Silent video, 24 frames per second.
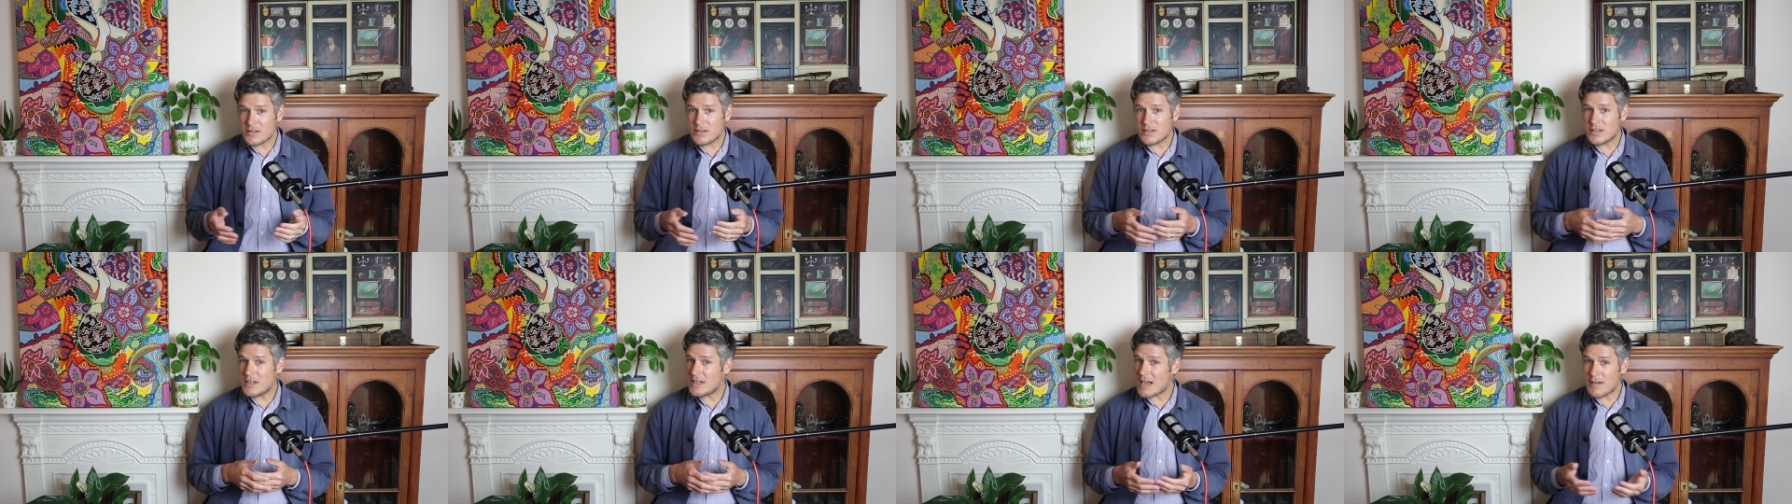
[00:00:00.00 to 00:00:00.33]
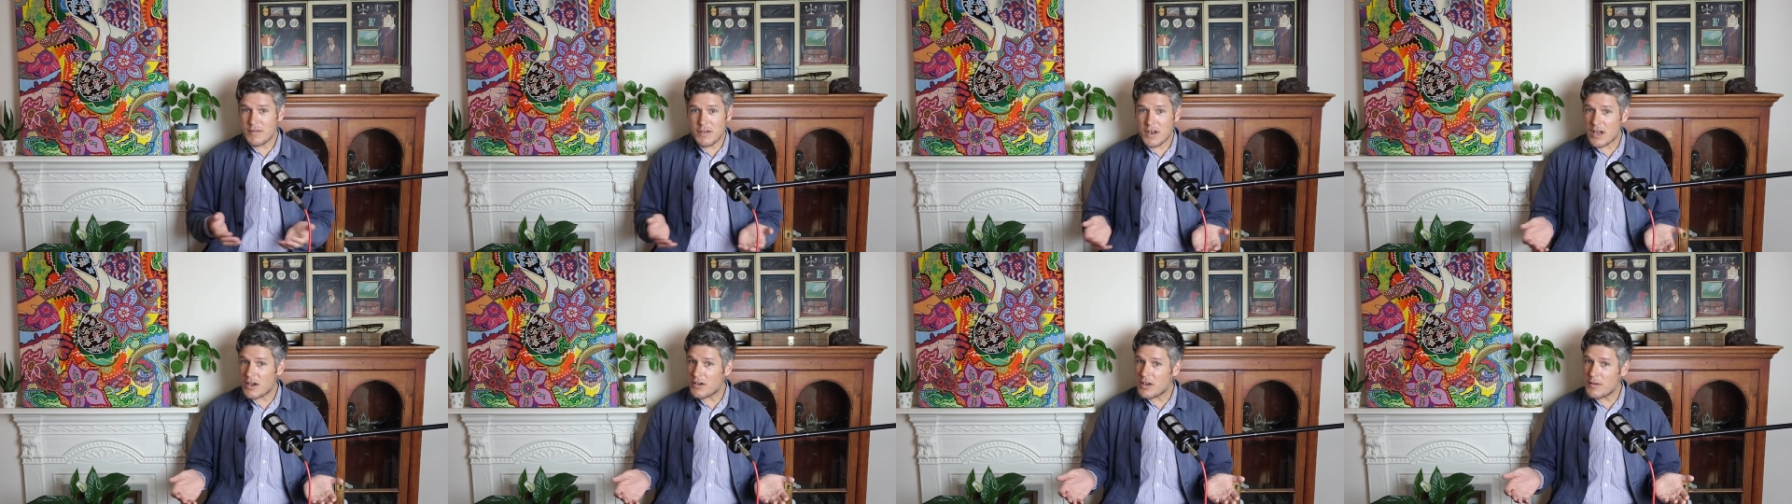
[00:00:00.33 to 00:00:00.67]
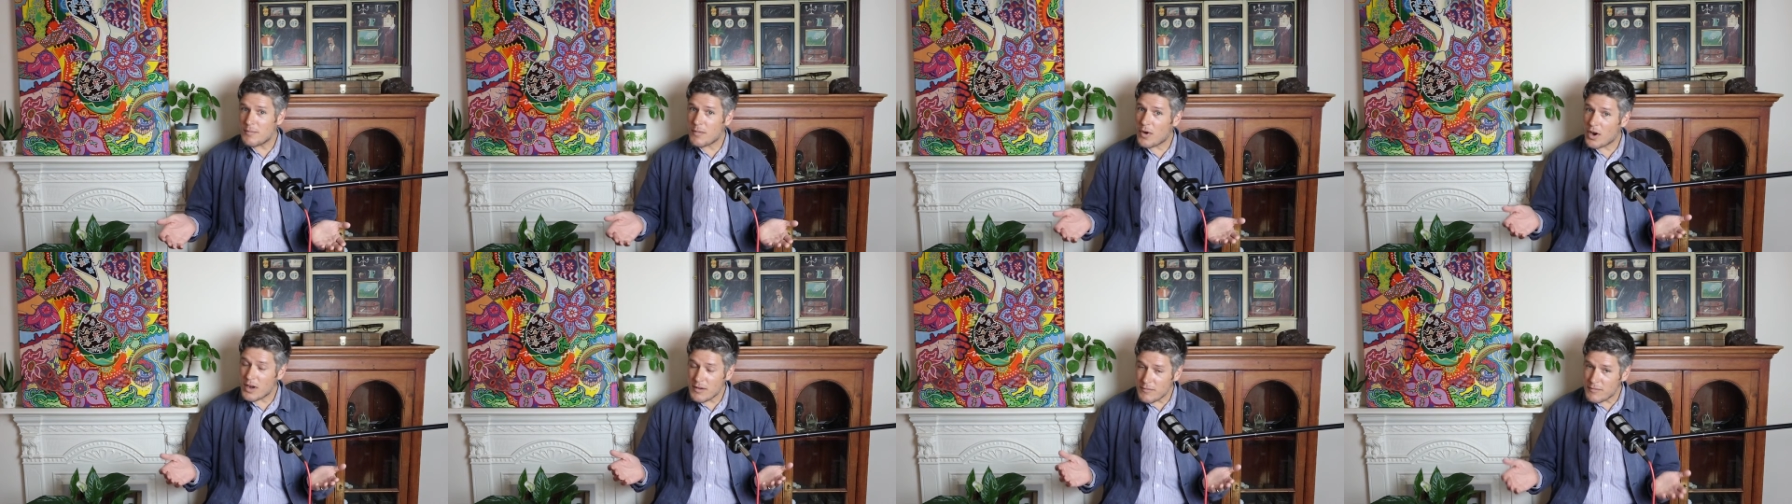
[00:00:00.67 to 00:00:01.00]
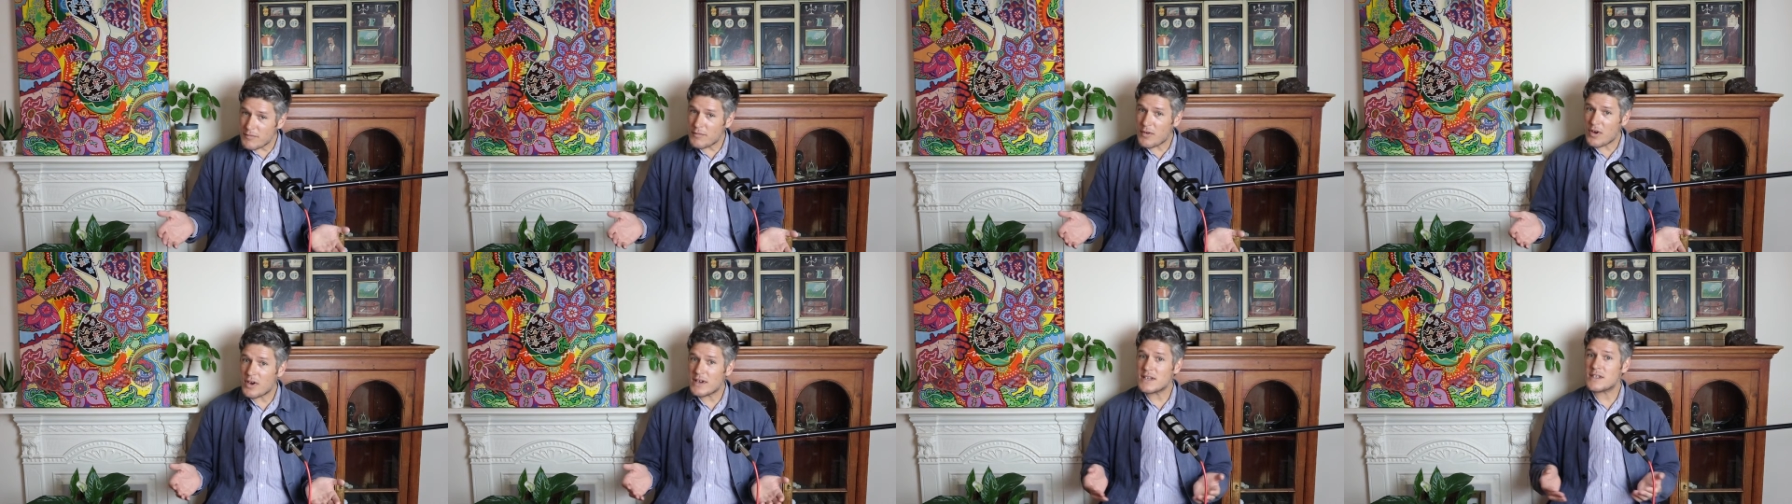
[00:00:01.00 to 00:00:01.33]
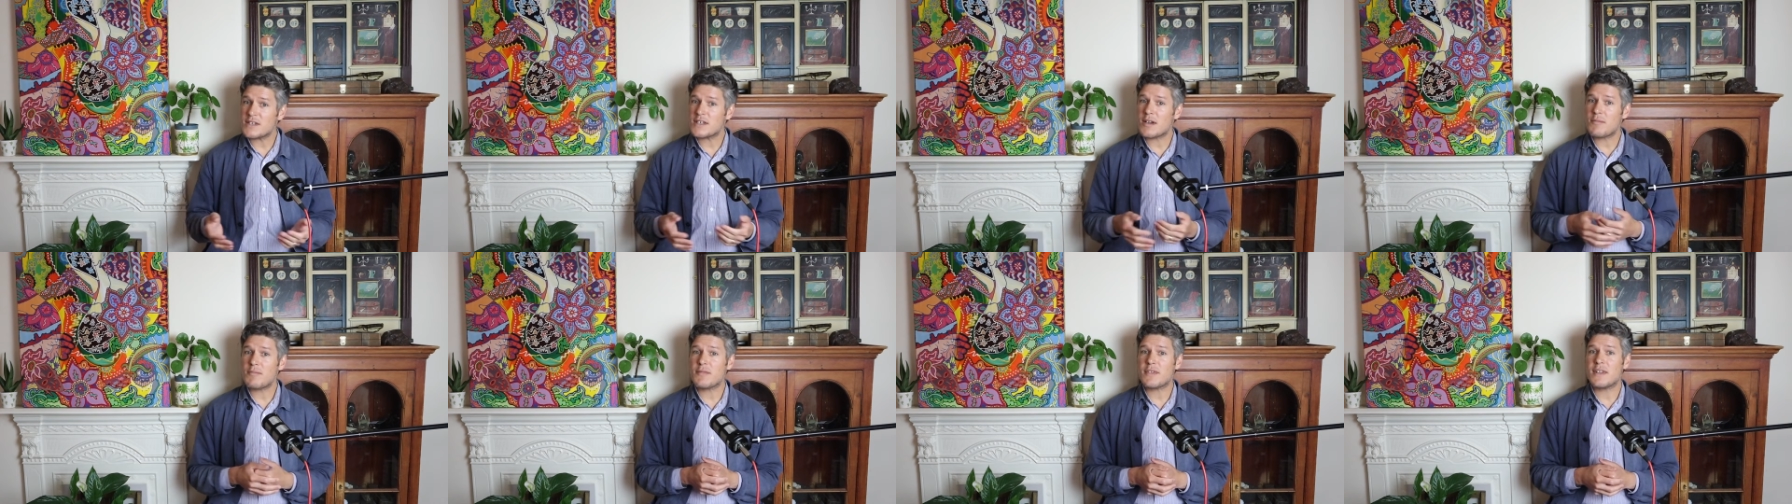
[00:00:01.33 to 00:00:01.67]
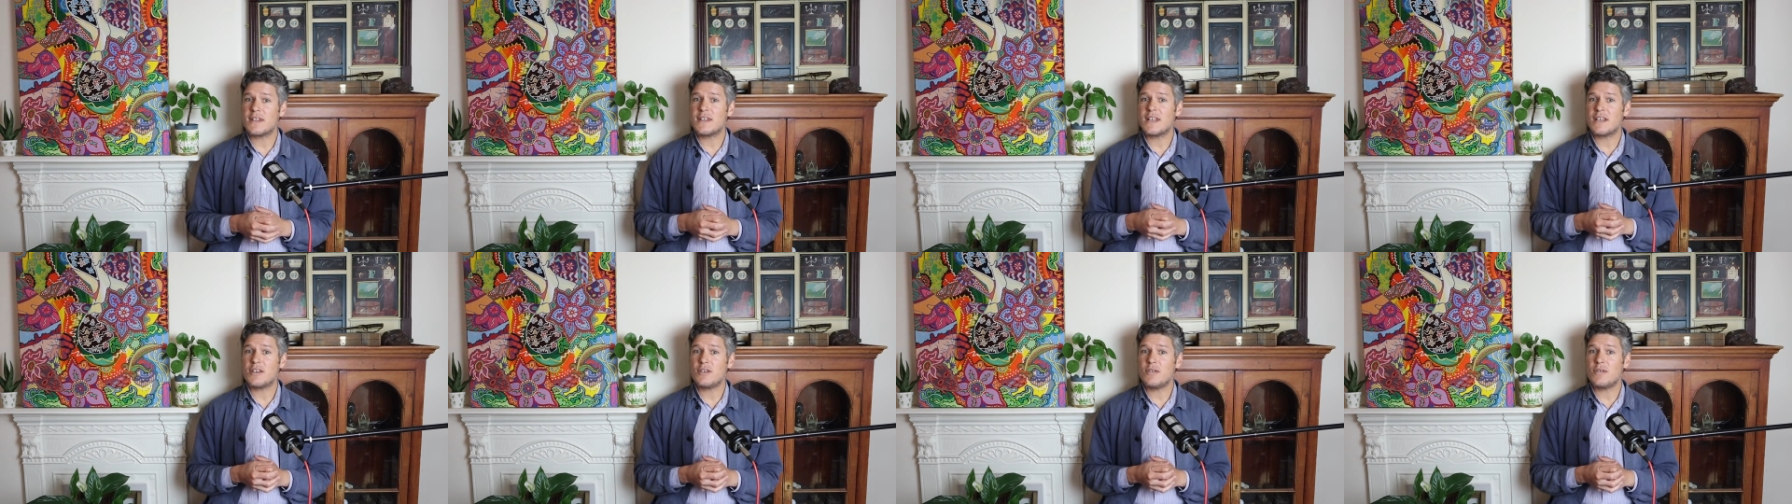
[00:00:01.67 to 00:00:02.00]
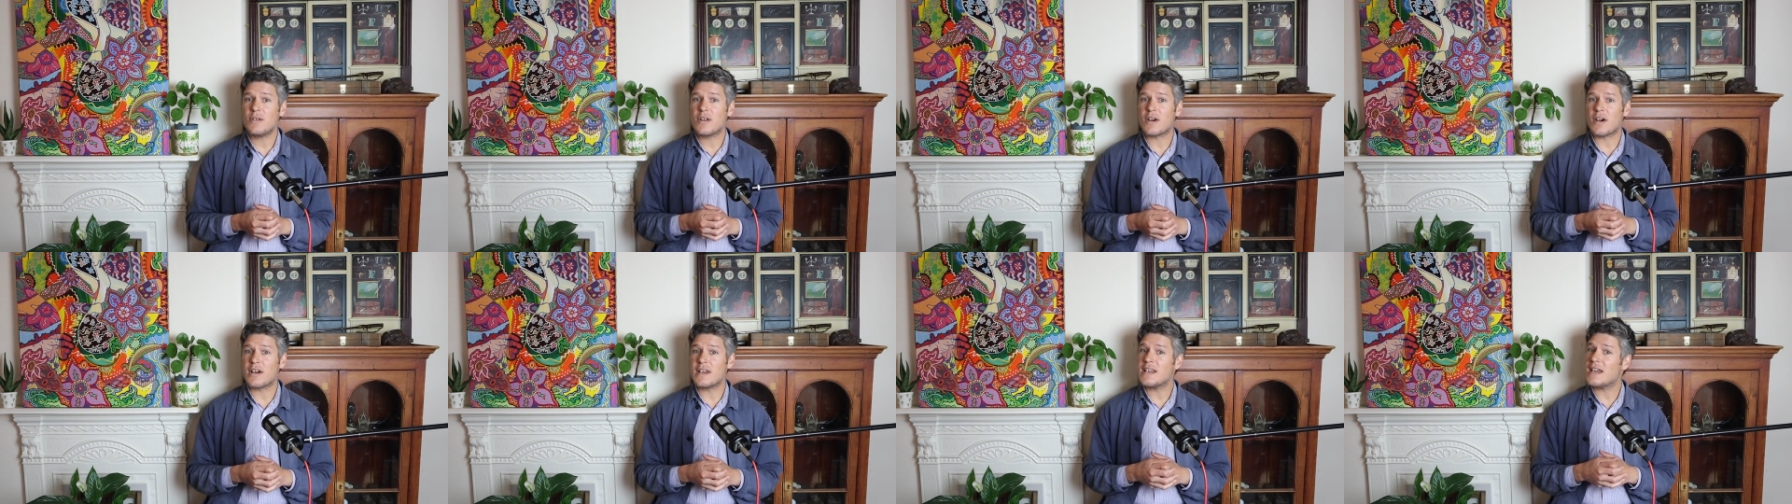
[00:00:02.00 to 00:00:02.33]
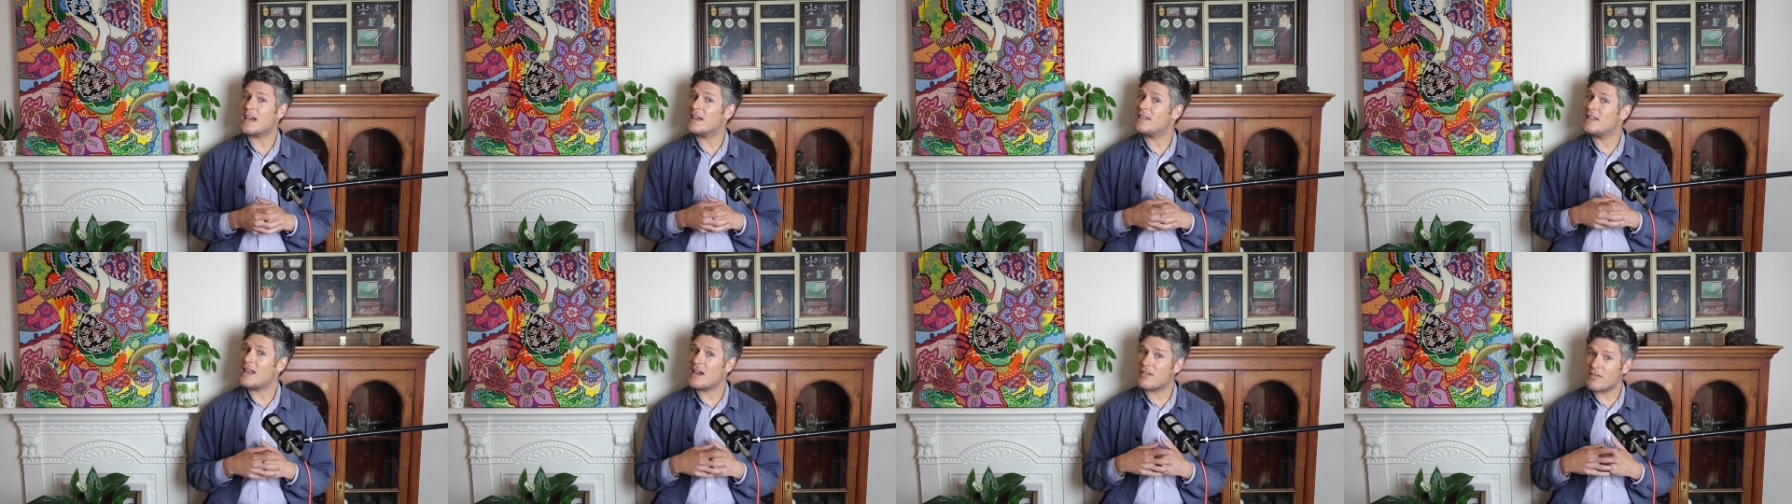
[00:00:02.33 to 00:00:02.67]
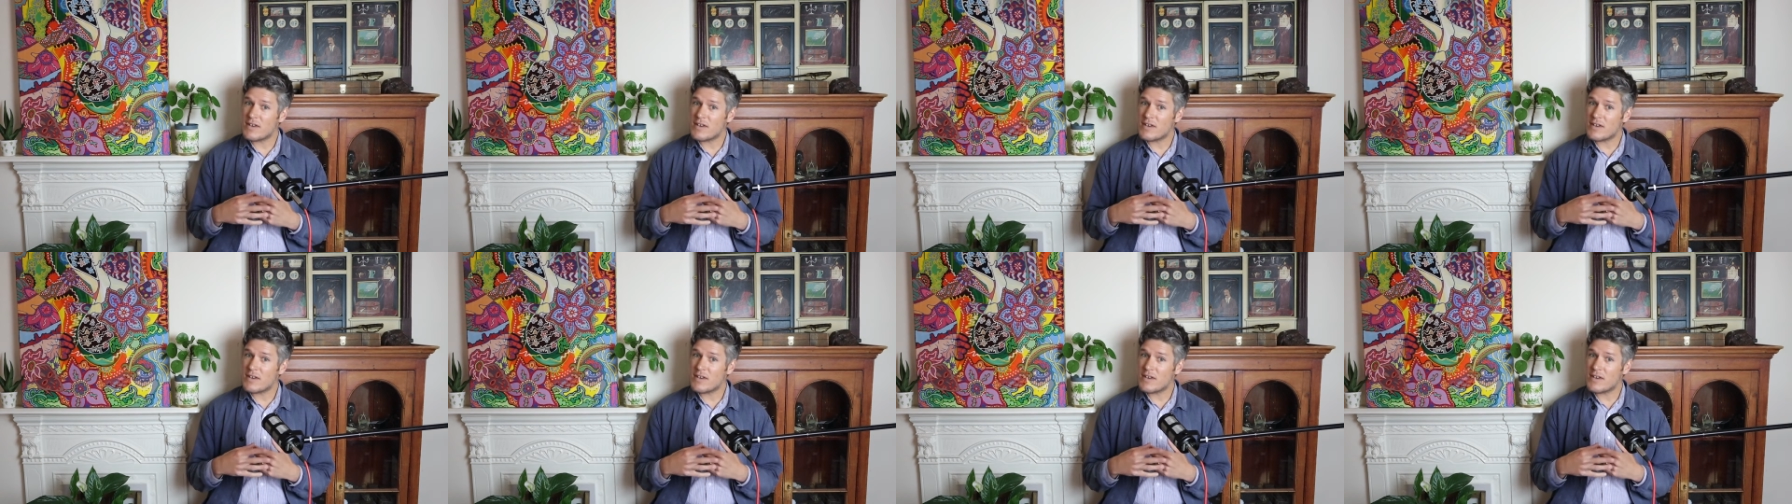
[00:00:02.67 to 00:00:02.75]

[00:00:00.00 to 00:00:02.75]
You never know, you might find something that you like, and there